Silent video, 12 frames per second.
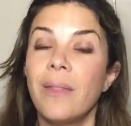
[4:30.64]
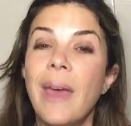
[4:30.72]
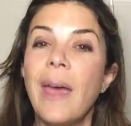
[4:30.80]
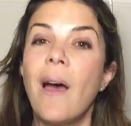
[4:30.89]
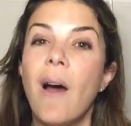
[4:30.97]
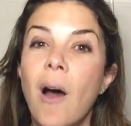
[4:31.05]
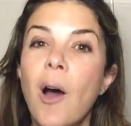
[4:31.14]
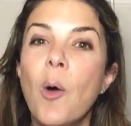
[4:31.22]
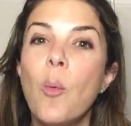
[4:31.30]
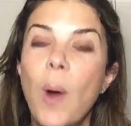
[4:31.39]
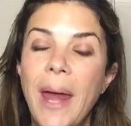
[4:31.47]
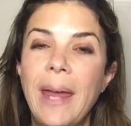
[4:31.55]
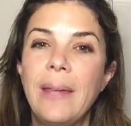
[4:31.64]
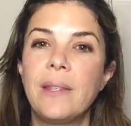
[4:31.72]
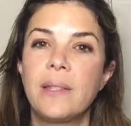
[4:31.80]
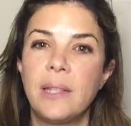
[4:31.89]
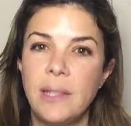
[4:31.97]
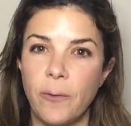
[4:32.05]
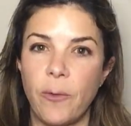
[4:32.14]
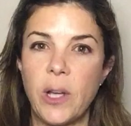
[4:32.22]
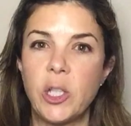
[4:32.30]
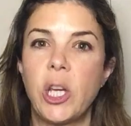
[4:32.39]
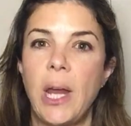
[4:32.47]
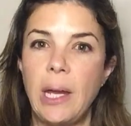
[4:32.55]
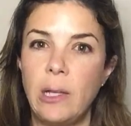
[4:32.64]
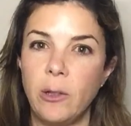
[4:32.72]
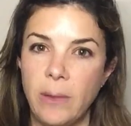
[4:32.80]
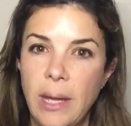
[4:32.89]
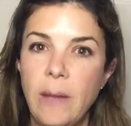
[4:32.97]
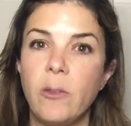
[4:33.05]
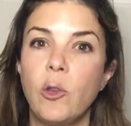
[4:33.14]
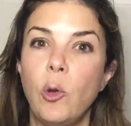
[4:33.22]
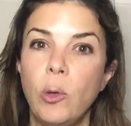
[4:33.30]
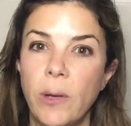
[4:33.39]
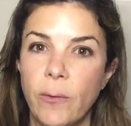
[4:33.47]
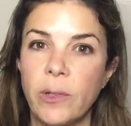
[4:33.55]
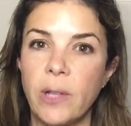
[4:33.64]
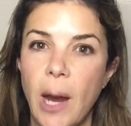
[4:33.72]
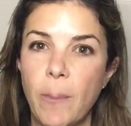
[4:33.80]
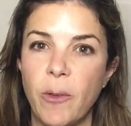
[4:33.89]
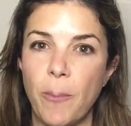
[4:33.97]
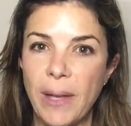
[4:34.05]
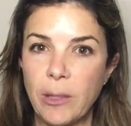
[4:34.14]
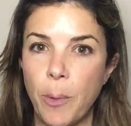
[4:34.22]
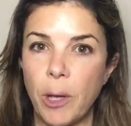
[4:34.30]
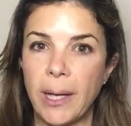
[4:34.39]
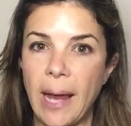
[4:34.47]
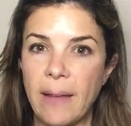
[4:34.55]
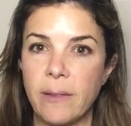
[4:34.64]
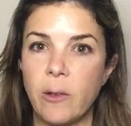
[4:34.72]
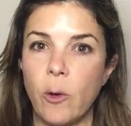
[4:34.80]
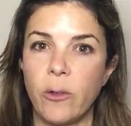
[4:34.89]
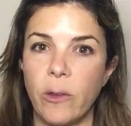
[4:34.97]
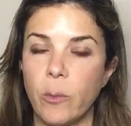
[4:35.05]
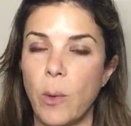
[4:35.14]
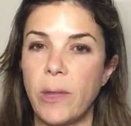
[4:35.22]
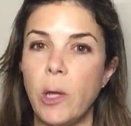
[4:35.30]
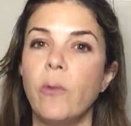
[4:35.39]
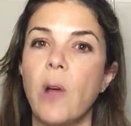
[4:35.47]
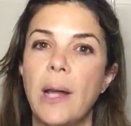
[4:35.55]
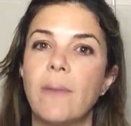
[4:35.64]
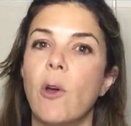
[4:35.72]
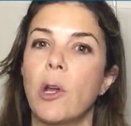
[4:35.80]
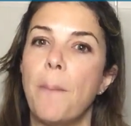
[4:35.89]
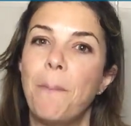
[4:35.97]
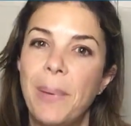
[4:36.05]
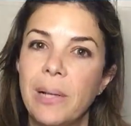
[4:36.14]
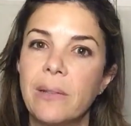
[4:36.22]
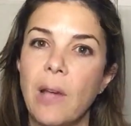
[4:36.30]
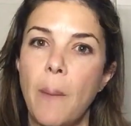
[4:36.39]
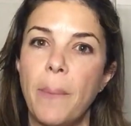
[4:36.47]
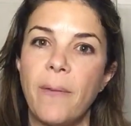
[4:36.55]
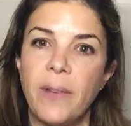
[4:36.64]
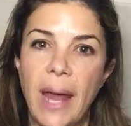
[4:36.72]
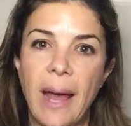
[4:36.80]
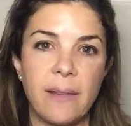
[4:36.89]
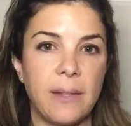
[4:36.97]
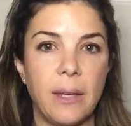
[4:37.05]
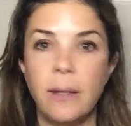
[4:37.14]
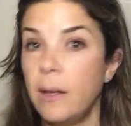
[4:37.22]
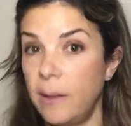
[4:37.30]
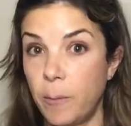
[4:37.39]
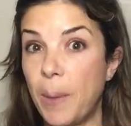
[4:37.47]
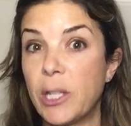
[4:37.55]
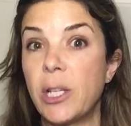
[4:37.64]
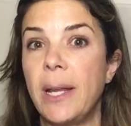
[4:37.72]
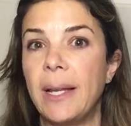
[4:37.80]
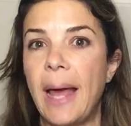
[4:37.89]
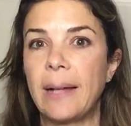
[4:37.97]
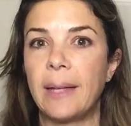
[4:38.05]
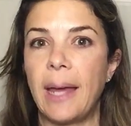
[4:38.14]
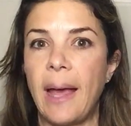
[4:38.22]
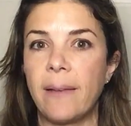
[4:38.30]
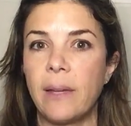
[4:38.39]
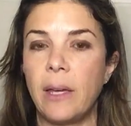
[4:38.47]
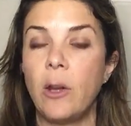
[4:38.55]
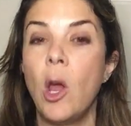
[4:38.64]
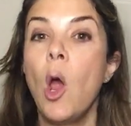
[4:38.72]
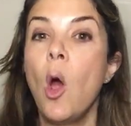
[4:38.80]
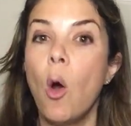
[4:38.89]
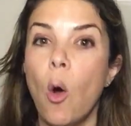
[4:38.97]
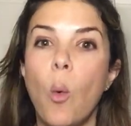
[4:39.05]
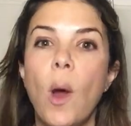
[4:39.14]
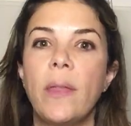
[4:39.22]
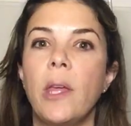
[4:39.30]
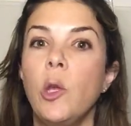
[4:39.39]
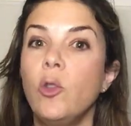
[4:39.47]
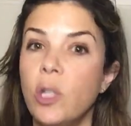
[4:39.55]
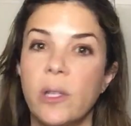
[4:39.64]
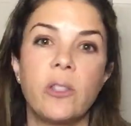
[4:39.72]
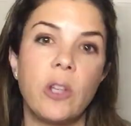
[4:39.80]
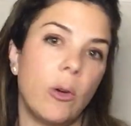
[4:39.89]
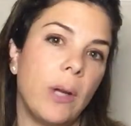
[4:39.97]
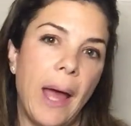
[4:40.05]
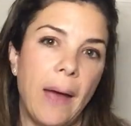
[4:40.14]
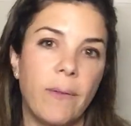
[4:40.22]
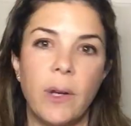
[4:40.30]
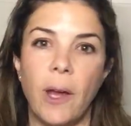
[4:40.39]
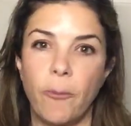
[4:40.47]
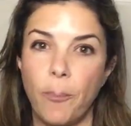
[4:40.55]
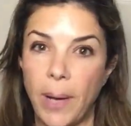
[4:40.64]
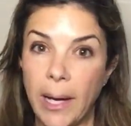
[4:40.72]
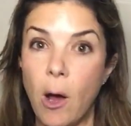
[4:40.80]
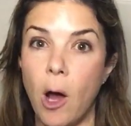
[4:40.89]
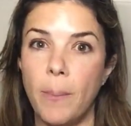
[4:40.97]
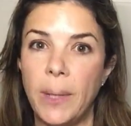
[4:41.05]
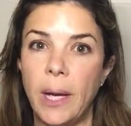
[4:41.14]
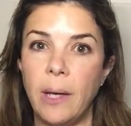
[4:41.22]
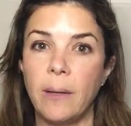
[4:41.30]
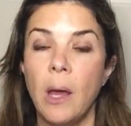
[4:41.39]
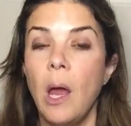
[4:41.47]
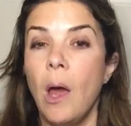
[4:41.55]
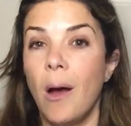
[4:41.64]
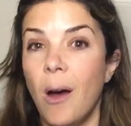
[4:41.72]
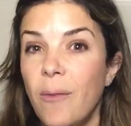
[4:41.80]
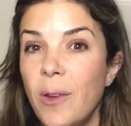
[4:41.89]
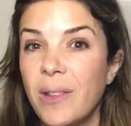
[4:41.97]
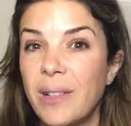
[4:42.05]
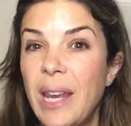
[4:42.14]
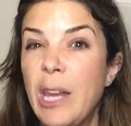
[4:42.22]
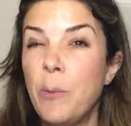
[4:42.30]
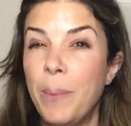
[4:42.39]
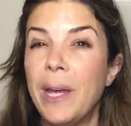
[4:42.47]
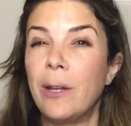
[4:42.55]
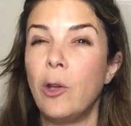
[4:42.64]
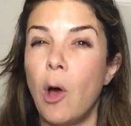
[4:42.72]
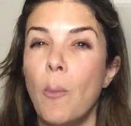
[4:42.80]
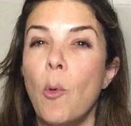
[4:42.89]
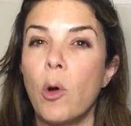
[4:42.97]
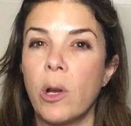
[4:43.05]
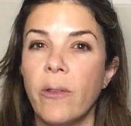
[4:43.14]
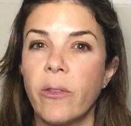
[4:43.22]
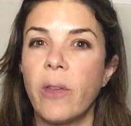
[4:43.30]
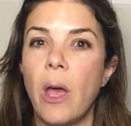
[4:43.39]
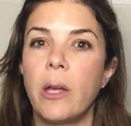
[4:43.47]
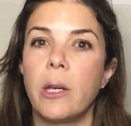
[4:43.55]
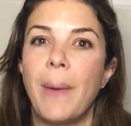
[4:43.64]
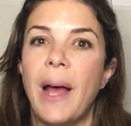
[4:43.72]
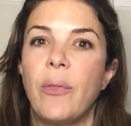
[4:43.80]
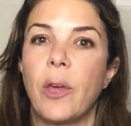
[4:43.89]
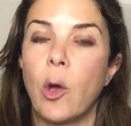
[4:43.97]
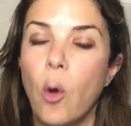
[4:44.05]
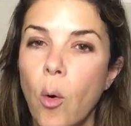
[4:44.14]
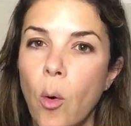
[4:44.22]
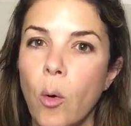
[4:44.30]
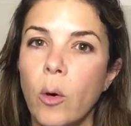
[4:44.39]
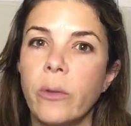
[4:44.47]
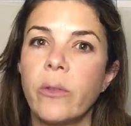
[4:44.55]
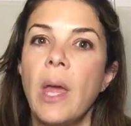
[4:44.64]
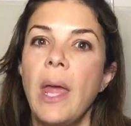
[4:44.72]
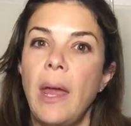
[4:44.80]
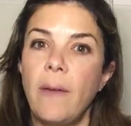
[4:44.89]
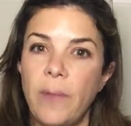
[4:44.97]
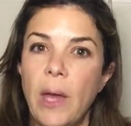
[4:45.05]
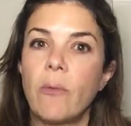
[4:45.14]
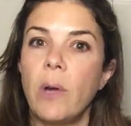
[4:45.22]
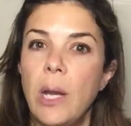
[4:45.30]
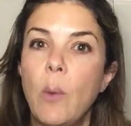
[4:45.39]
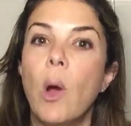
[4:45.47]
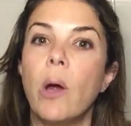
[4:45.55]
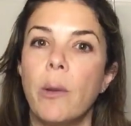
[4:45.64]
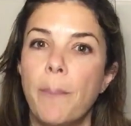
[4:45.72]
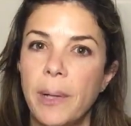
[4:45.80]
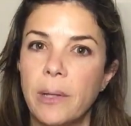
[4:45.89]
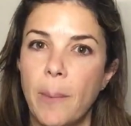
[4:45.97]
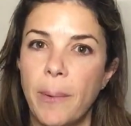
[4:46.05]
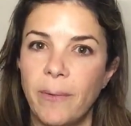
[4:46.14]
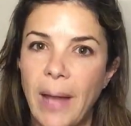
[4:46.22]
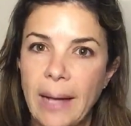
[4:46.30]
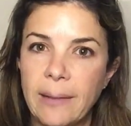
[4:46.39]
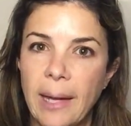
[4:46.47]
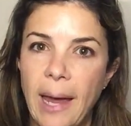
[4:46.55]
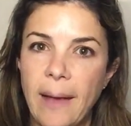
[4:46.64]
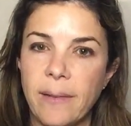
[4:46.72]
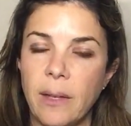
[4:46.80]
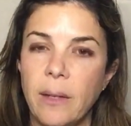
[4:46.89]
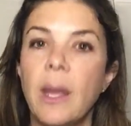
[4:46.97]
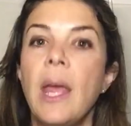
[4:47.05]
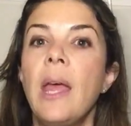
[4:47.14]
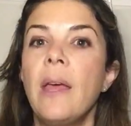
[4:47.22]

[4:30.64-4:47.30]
There are ways to differentiate these two different types of metabolic acidosis, whether you've kind of got a buildup of an acid, especially a lactic acid, or whether you just don't have enough bicarbonate. Obviously, you'd be a lot more concerned about the cause if there really were a buildup of lactic acid.